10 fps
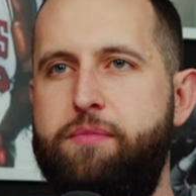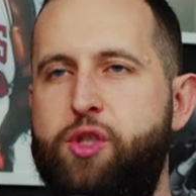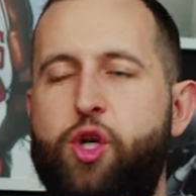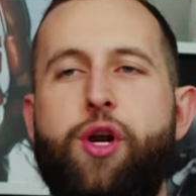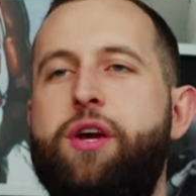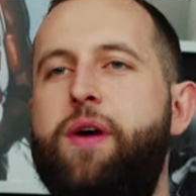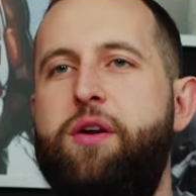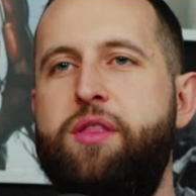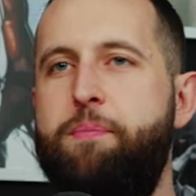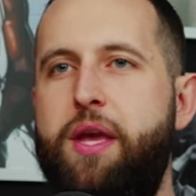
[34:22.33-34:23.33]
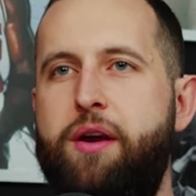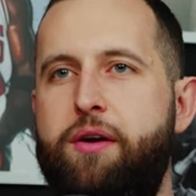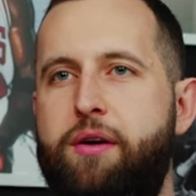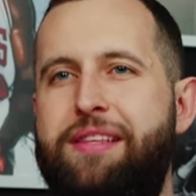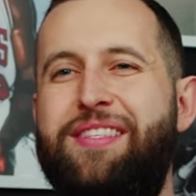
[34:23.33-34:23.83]
turning around in the mirror
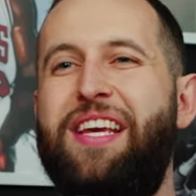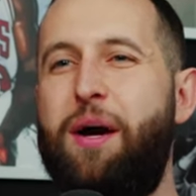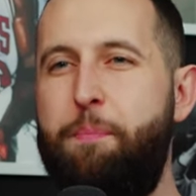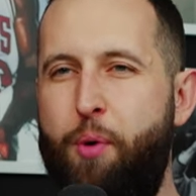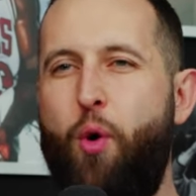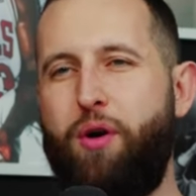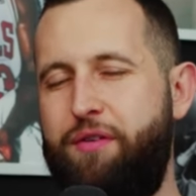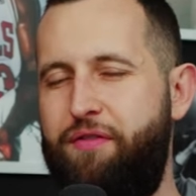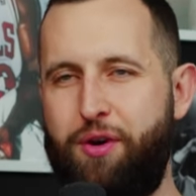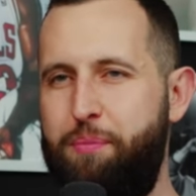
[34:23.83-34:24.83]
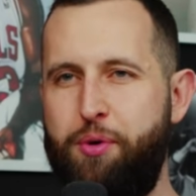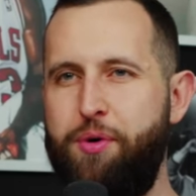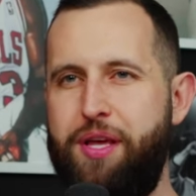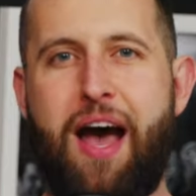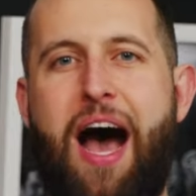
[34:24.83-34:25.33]
and seeing a board for a booty.